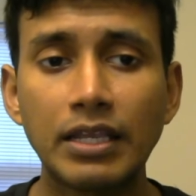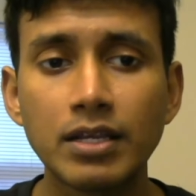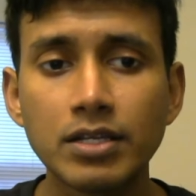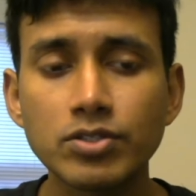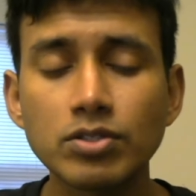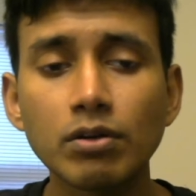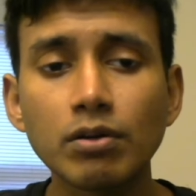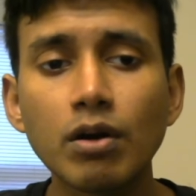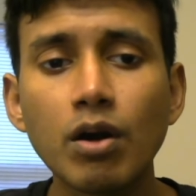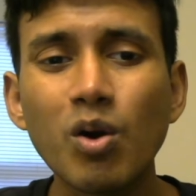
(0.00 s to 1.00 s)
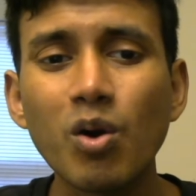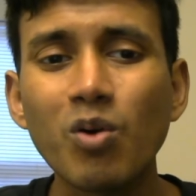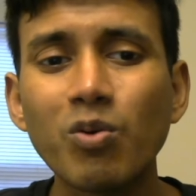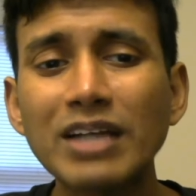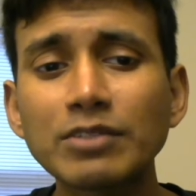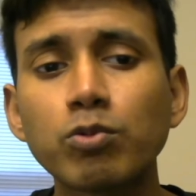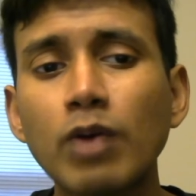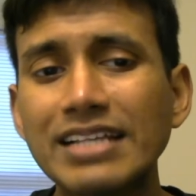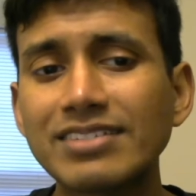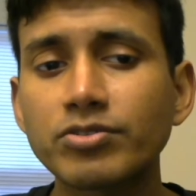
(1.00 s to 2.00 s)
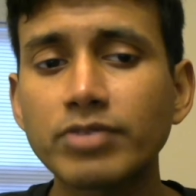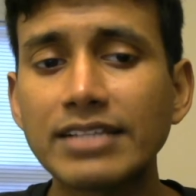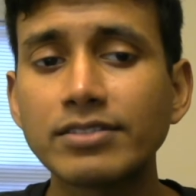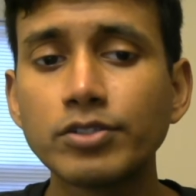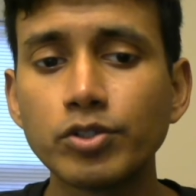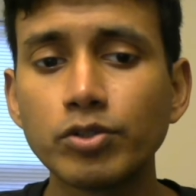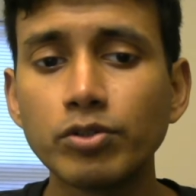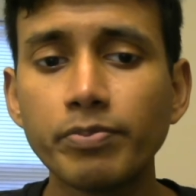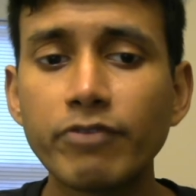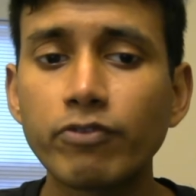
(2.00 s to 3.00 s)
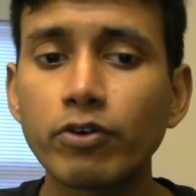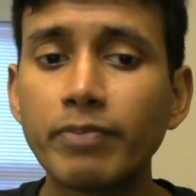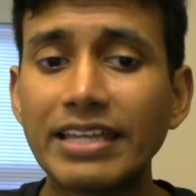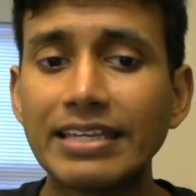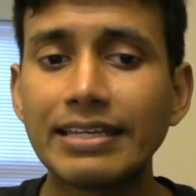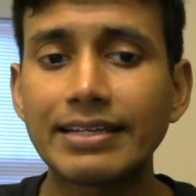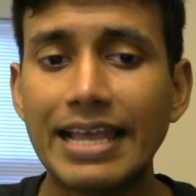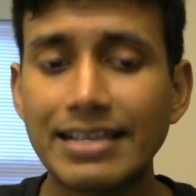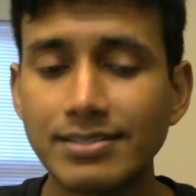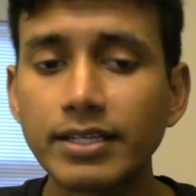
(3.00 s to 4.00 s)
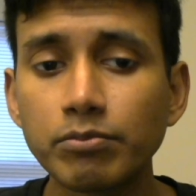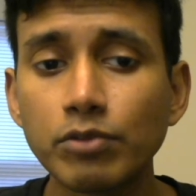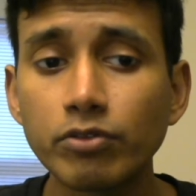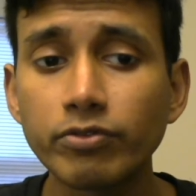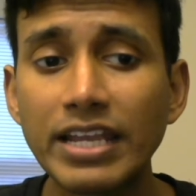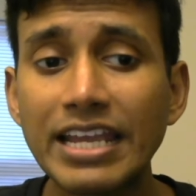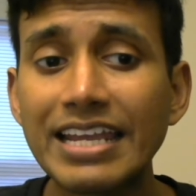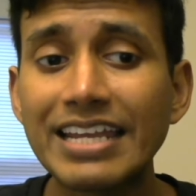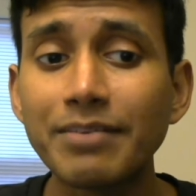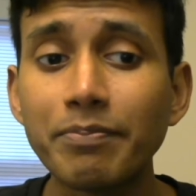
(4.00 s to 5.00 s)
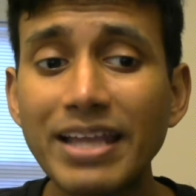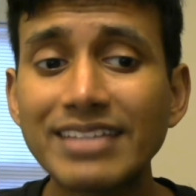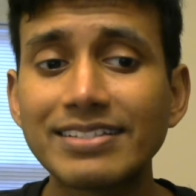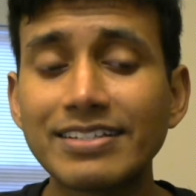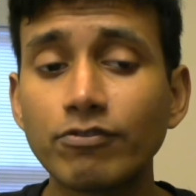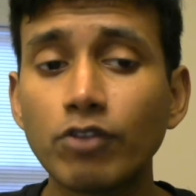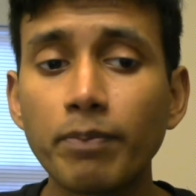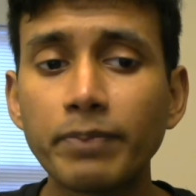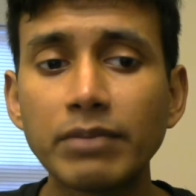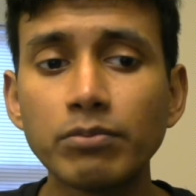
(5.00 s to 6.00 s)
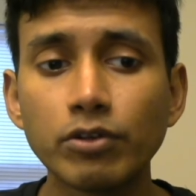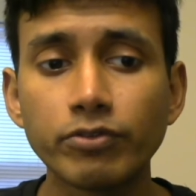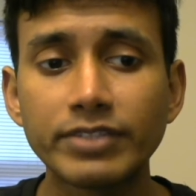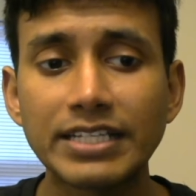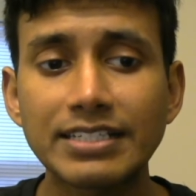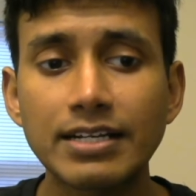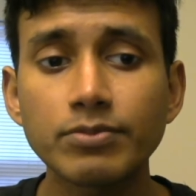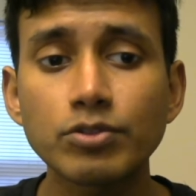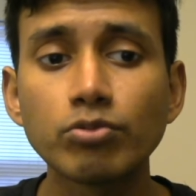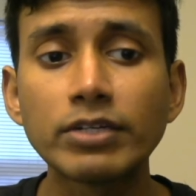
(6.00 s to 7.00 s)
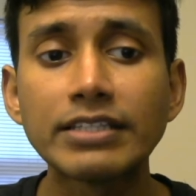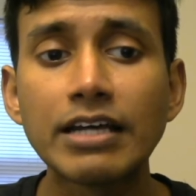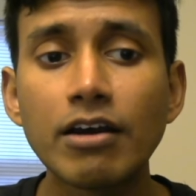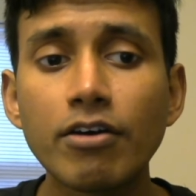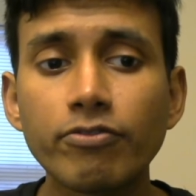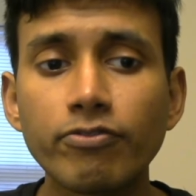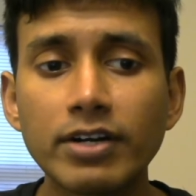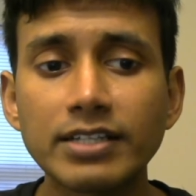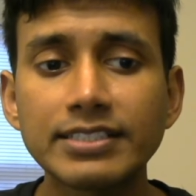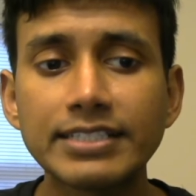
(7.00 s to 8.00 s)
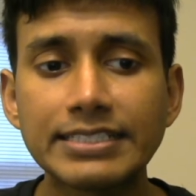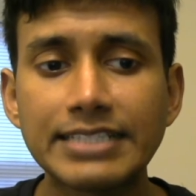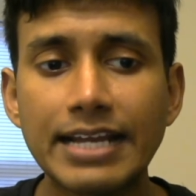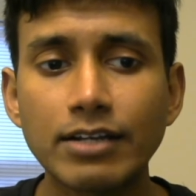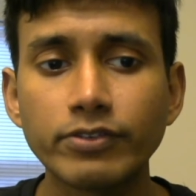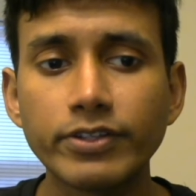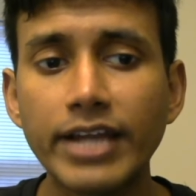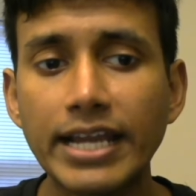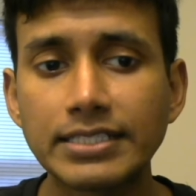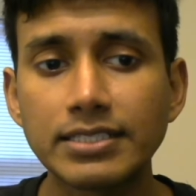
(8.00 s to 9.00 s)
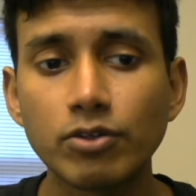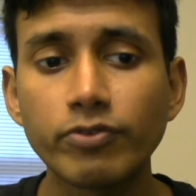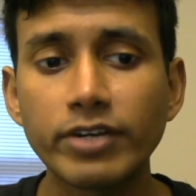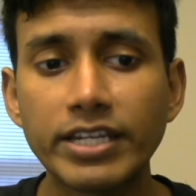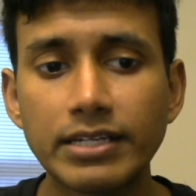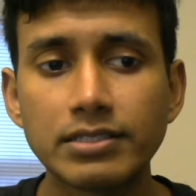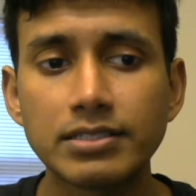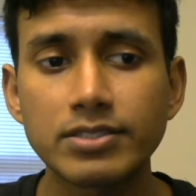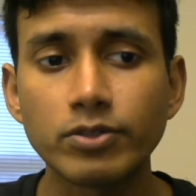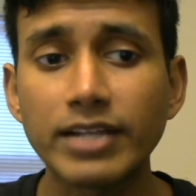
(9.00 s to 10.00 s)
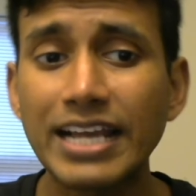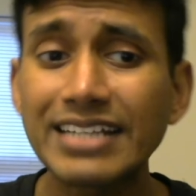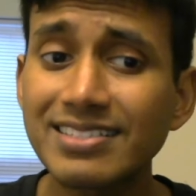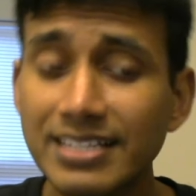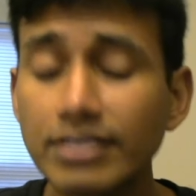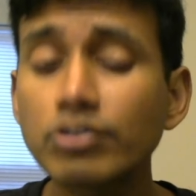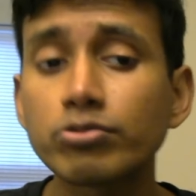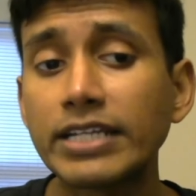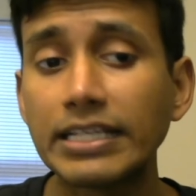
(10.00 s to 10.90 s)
So what white tries to do before making a castling move, it makes a developing move that comes with further attack on the knight over here. So knight c3.